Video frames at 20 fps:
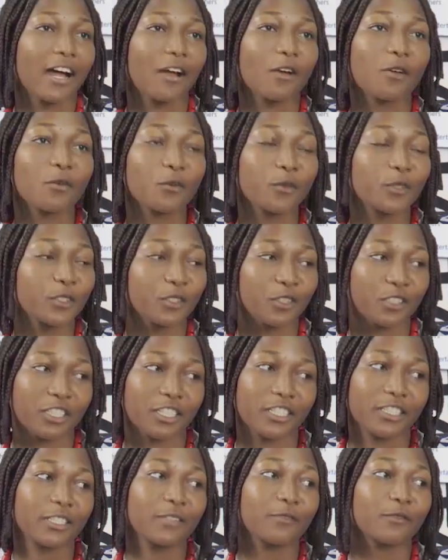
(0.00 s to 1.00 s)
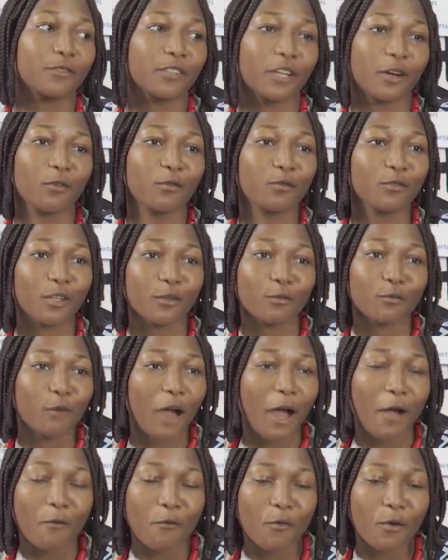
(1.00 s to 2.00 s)
I wish to change if they, they,
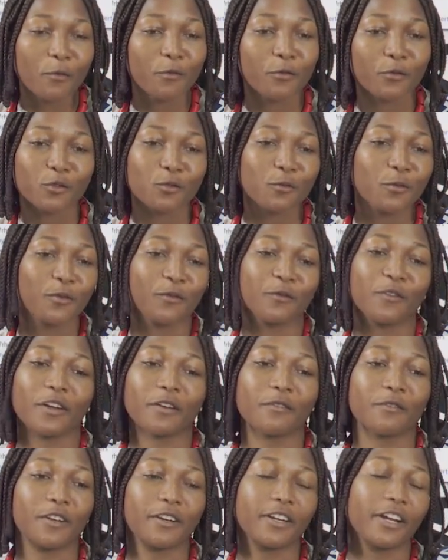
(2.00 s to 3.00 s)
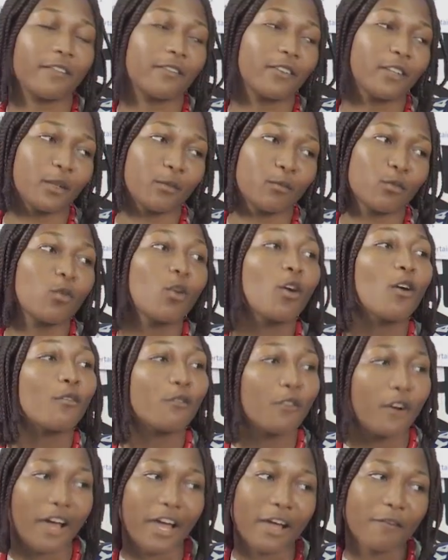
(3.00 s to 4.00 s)
I want food to be very, very available
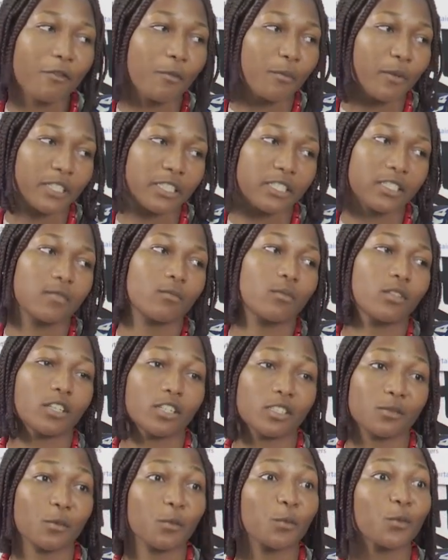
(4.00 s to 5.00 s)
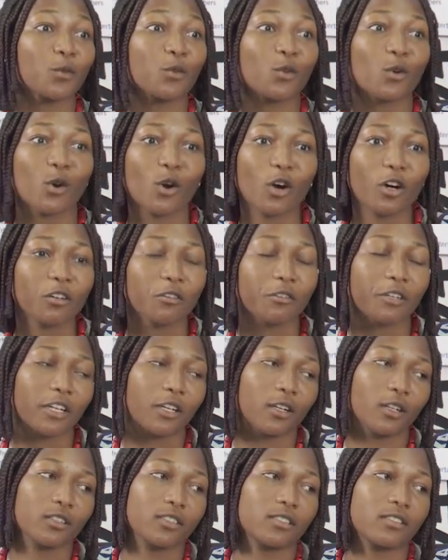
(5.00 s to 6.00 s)
for everybody, because people go hungry a
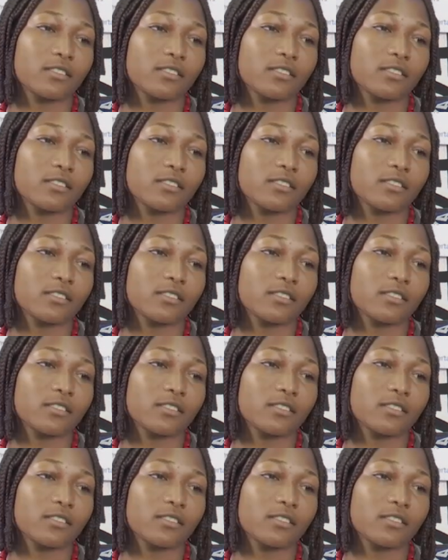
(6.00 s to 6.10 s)
lot.